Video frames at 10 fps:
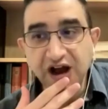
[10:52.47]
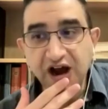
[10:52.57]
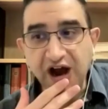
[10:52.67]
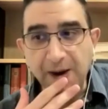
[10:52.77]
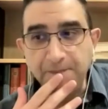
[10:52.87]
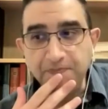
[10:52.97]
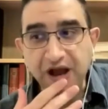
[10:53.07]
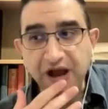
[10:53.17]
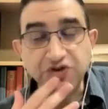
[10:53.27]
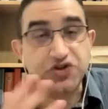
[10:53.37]

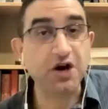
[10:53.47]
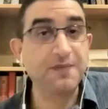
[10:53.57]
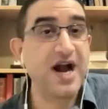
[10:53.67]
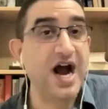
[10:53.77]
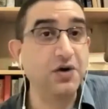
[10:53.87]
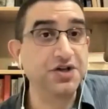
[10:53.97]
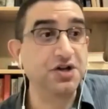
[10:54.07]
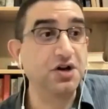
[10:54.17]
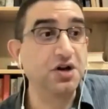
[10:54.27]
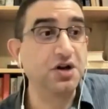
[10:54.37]
I was struck by how
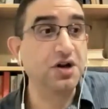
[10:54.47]
little